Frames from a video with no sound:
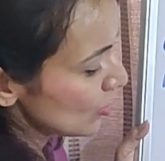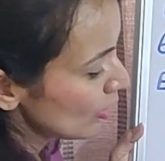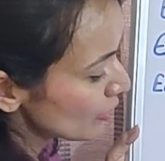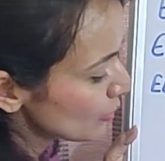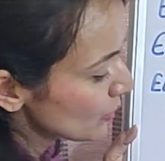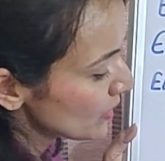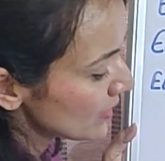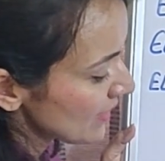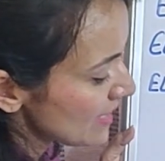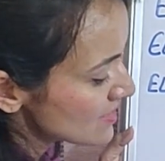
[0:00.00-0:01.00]
got unit
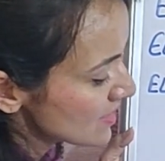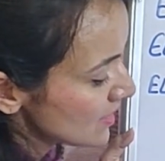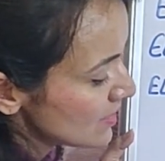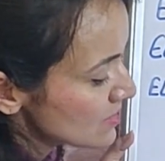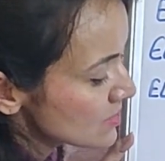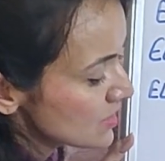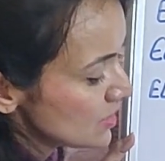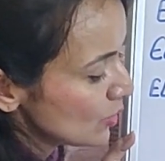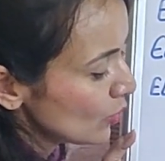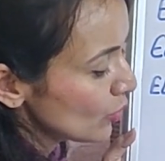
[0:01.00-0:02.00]
as
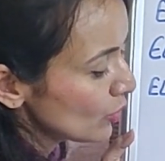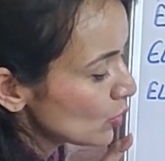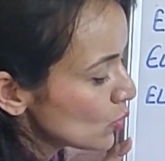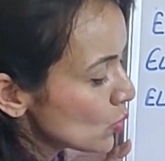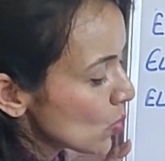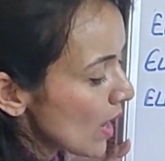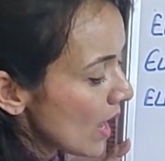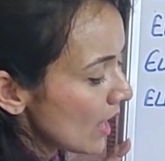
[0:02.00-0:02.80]
C-O-U-L-O-M-B,